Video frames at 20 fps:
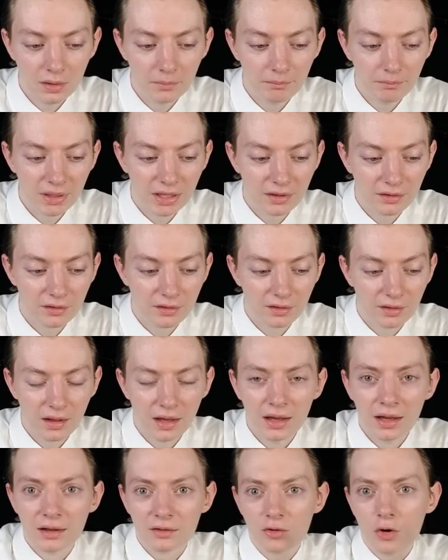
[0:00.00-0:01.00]
Because
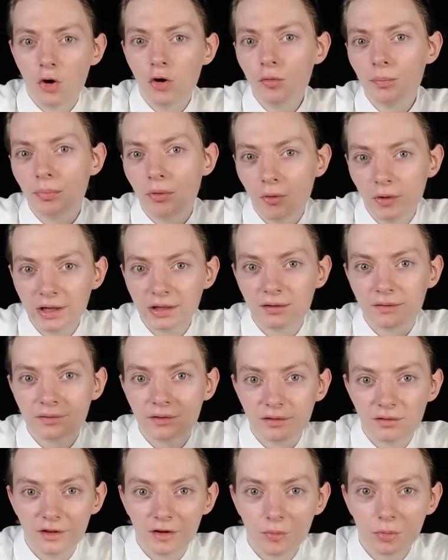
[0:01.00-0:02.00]
the whole point of
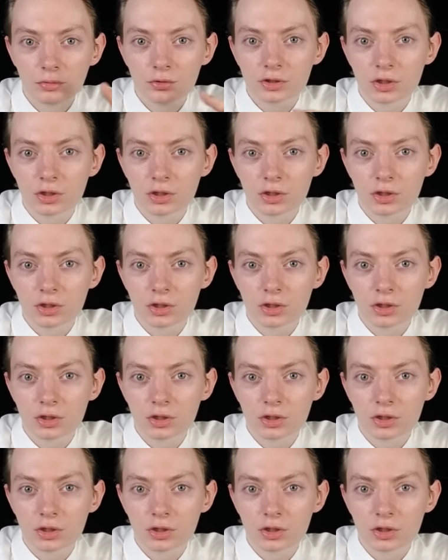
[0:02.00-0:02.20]
the Double